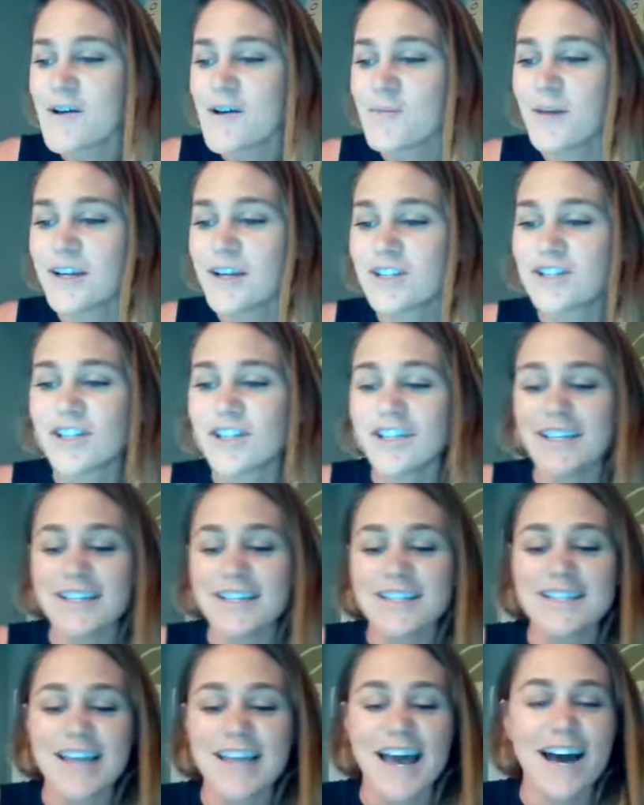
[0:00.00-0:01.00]
but she
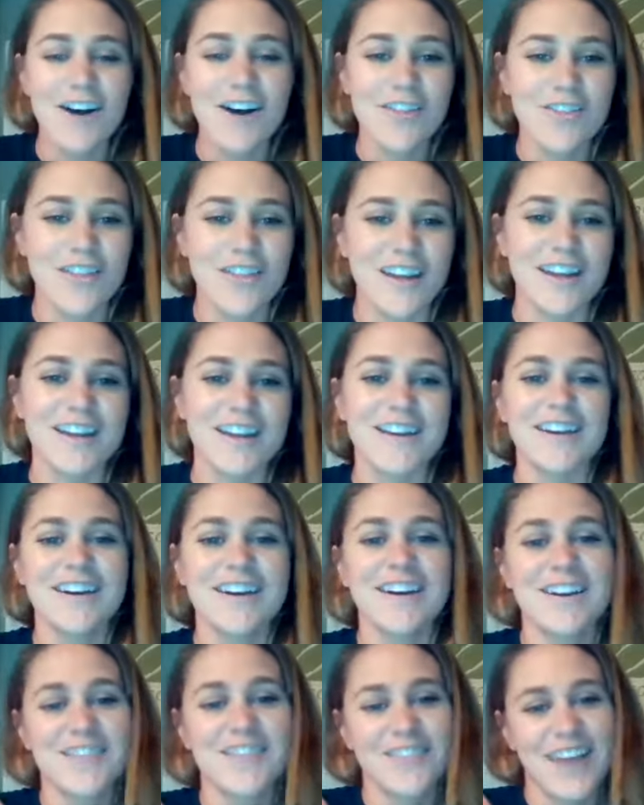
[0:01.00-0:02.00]
is out
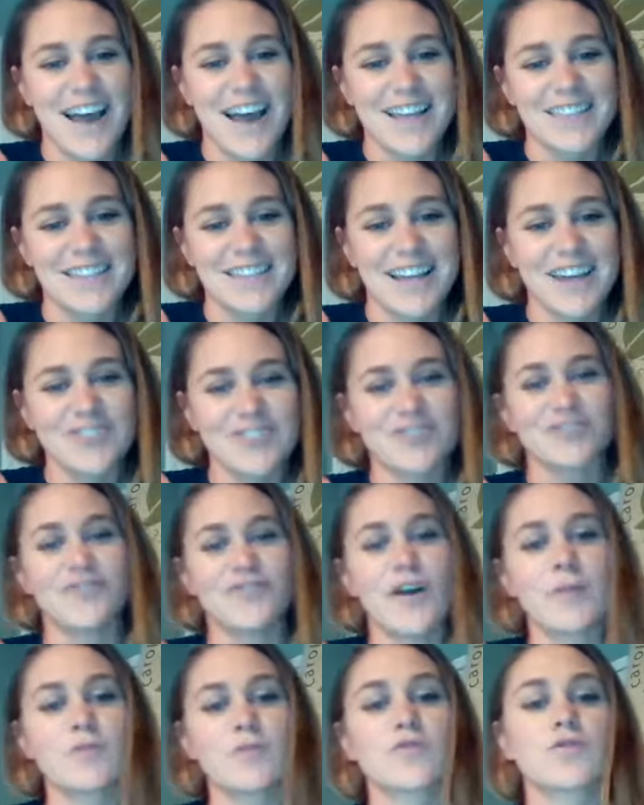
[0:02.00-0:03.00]
there at the National
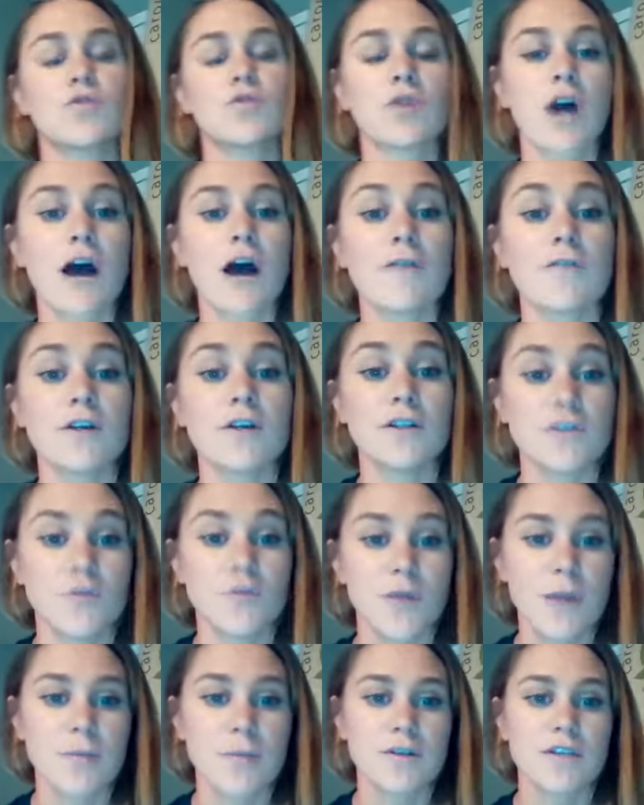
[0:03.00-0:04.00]
Farm to School Conference
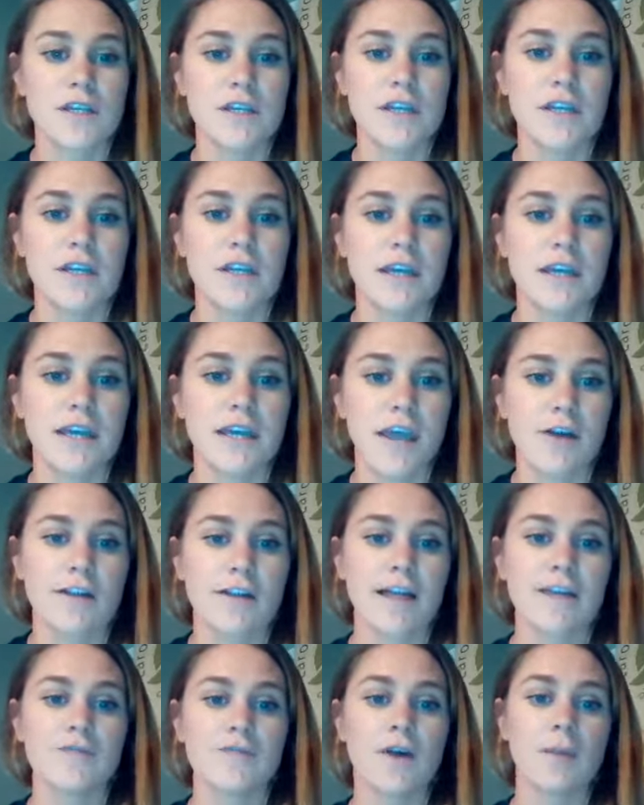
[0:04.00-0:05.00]
representing
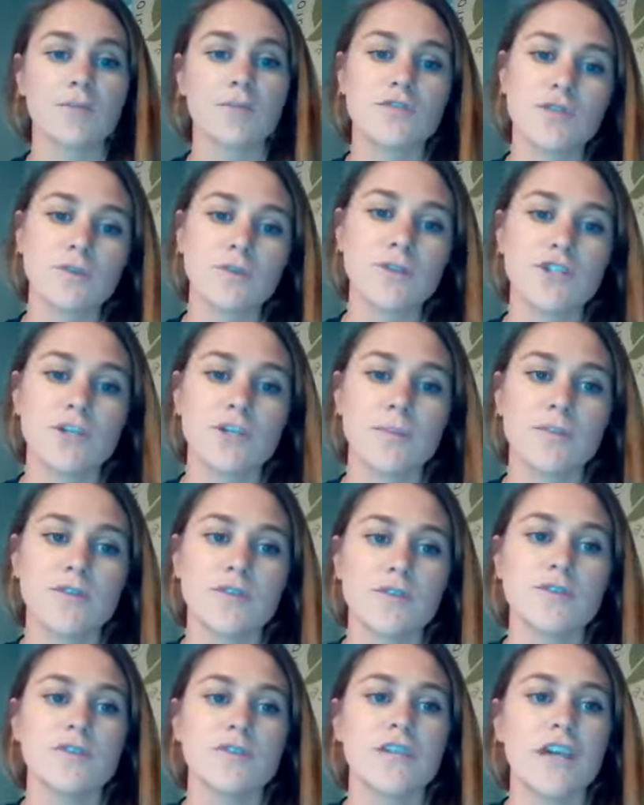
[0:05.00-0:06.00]
Carolina Farm Stewardship
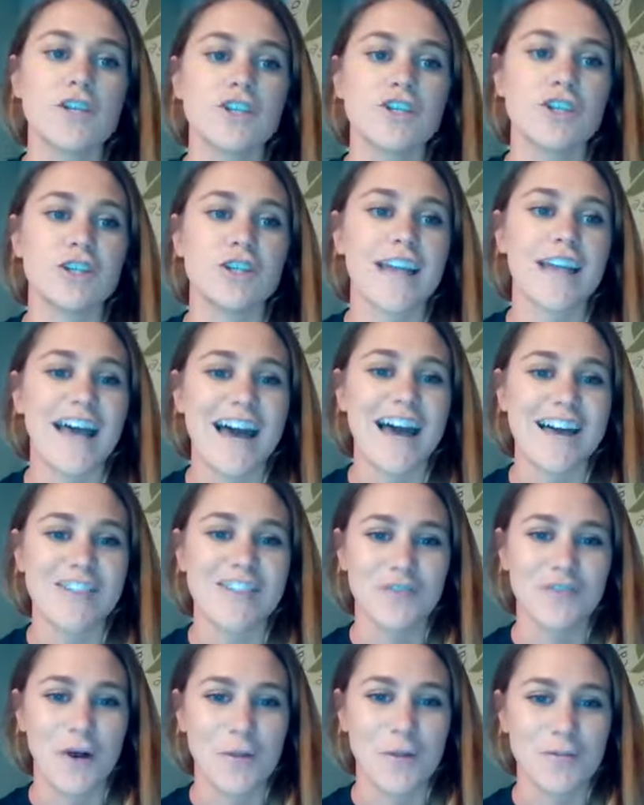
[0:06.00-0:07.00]
Association at
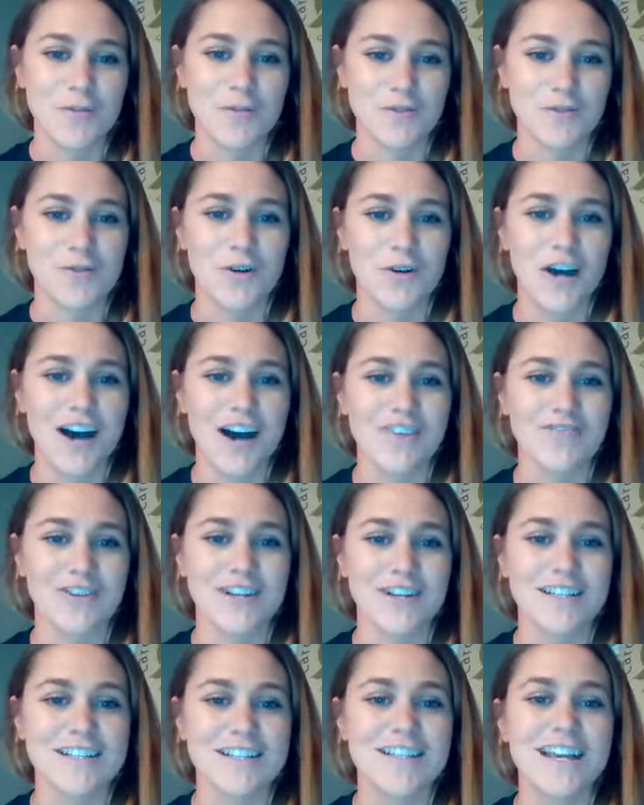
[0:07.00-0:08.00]
the Farm to School
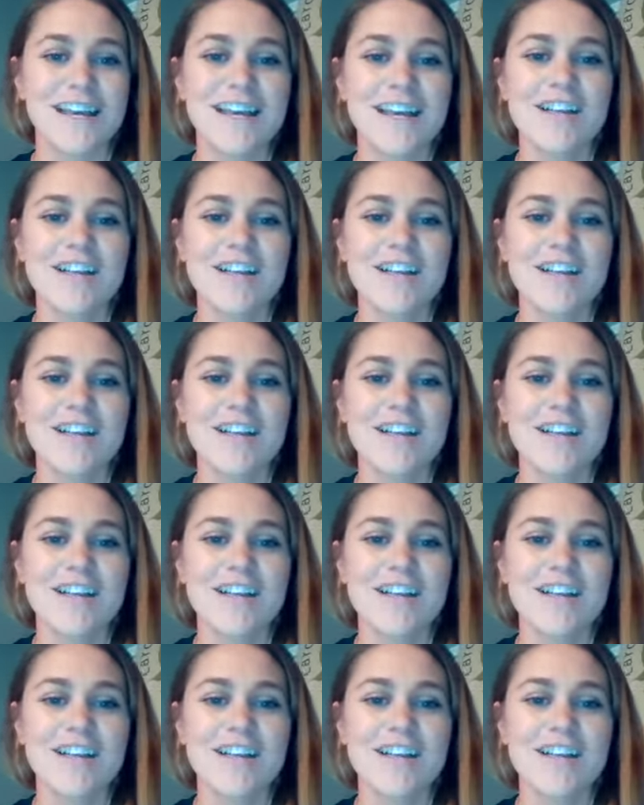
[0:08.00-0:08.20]
Conference,